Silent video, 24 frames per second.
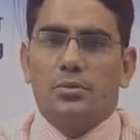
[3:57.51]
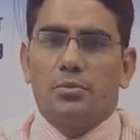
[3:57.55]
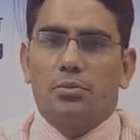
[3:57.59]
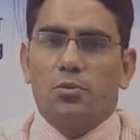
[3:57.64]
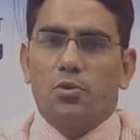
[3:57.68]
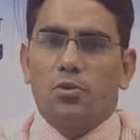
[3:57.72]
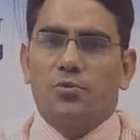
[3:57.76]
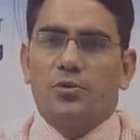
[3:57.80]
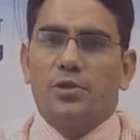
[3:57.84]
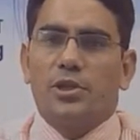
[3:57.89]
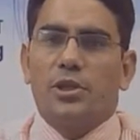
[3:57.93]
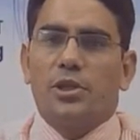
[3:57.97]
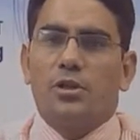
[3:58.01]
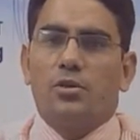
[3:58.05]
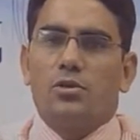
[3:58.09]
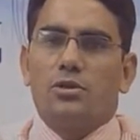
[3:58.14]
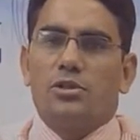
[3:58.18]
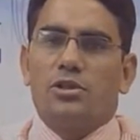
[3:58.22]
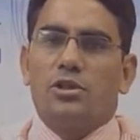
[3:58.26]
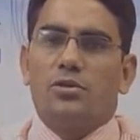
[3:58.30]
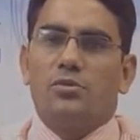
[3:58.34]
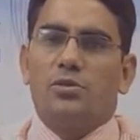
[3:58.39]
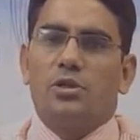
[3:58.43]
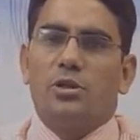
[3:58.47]
profit and
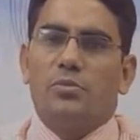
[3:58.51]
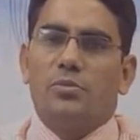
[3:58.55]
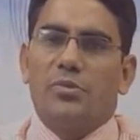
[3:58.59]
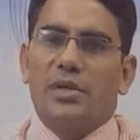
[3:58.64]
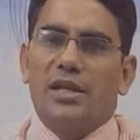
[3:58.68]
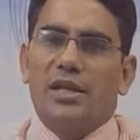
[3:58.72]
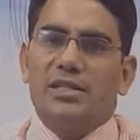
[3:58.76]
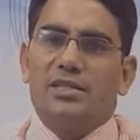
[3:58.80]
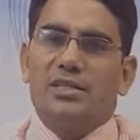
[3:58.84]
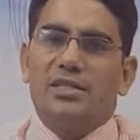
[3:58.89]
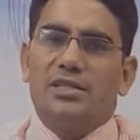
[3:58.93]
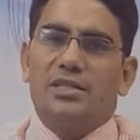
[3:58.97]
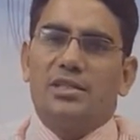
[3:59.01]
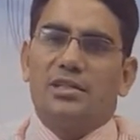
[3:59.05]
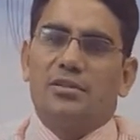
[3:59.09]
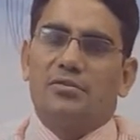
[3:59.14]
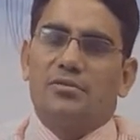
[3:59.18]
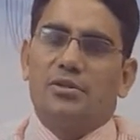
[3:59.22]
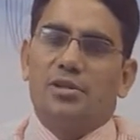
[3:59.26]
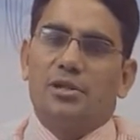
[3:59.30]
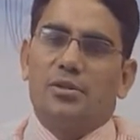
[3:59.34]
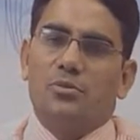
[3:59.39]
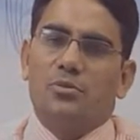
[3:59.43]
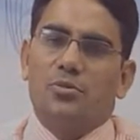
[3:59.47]
loss account and balance sheet are
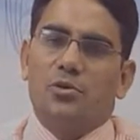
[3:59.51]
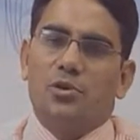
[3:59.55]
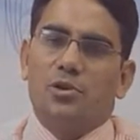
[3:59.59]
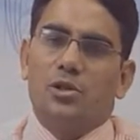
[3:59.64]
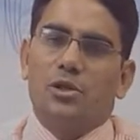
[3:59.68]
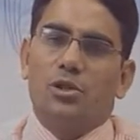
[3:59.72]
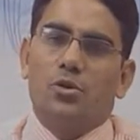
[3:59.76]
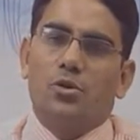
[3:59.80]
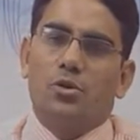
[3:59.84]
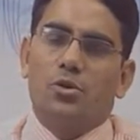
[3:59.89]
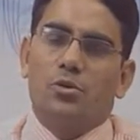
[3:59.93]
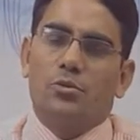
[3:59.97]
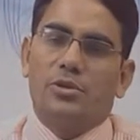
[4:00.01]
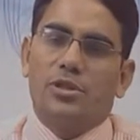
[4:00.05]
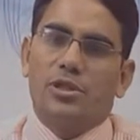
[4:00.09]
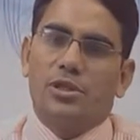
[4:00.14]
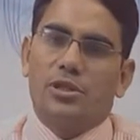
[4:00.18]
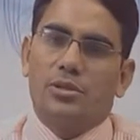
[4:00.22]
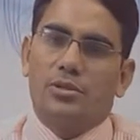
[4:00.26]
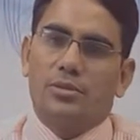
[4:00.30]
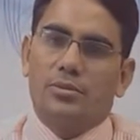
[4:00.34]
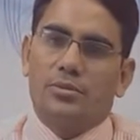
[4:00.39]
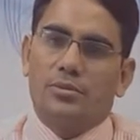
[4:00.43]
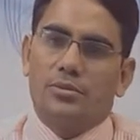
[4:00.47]
very important document
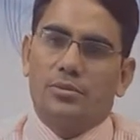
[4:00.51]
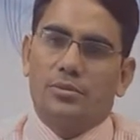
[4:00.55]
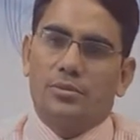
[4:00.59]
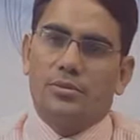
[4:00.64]
in